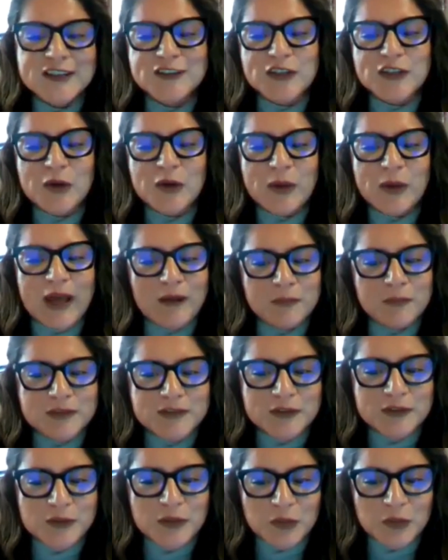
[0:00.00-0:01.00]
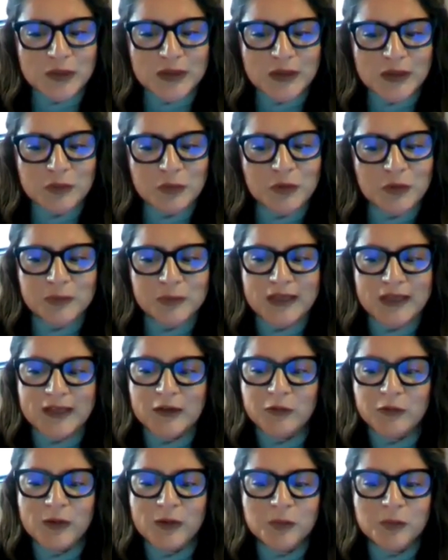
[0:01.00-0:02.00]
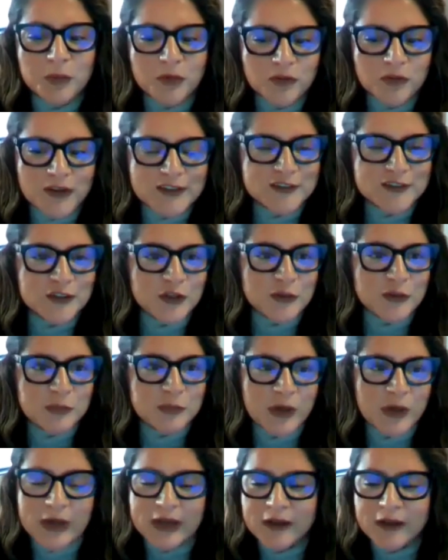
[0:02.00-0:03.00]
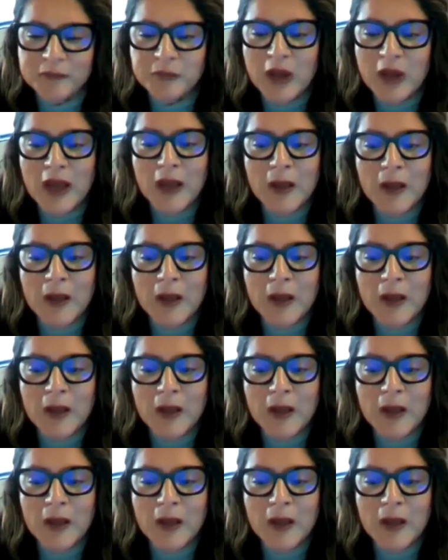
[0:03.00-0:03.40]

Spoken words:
So episode 3 will be with Professor Miriam